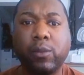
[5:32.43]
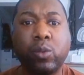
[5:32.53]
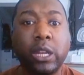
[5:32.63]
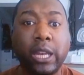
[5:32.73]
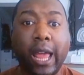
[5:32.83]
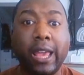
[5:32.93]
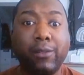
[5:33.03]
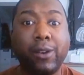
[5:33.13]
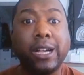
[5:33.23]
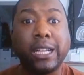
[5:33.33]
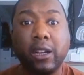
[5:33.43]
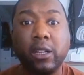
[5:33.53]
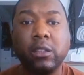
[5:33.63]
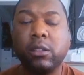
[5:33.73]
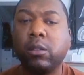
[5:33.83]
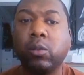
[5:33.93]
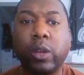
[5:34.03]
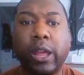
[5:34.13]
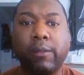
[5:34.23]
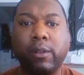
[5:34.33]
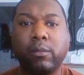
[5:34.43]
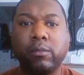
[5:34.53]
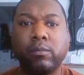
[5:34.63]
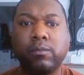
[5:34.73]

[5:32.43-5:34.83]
with a knife, a gun, whatever,